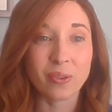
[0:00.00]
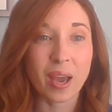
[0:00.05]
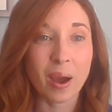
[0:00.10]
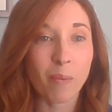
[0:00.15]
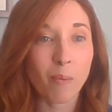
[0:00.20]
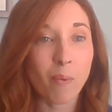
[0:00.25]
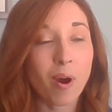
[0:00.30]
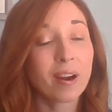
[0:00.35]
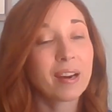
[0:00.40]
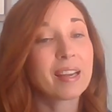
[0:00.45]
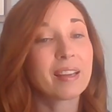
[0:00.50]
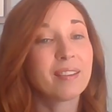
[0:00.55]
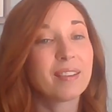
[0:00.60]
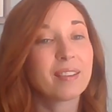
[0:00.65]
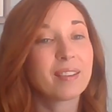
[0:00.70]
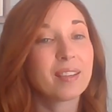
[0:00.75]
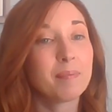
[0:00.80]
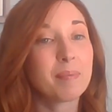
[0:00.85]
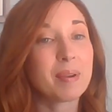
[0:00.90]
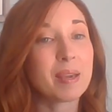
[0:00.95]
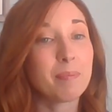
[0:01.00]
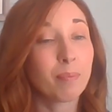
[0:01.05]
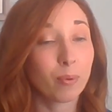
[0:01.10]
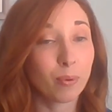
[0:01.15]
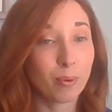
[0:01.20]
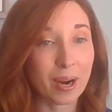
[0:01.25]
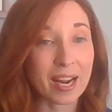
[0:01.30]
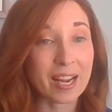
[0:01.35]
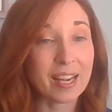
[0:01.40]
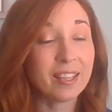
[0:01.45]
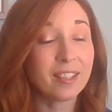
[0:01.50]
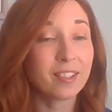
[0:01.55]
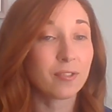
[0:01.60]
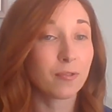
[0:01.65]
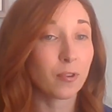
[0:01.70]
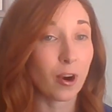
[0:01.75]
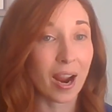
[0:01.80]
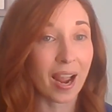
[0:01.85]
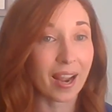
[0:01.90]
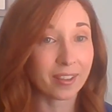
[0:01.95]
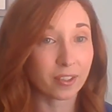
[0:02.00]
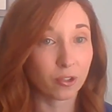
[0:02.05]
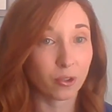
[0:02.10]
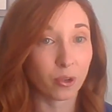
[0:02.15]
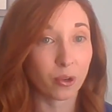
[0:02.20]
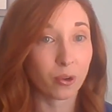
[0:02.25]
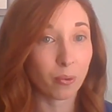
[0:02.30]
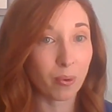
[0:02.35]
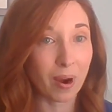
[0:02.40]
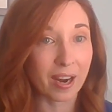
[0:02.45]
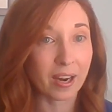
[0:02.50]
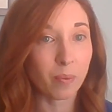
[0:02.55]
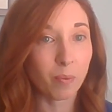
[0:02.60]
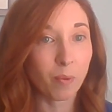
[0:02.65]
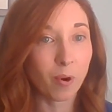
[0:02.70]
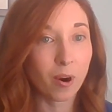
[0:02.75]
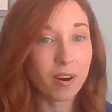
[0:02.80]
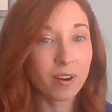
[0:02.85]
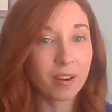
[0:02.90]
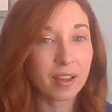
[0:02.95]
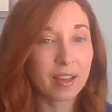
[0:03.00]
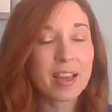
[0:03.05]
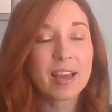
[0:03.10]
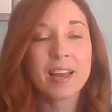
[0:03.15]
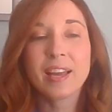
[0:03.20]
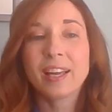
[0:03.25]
that wanting to be praised for extra credit work.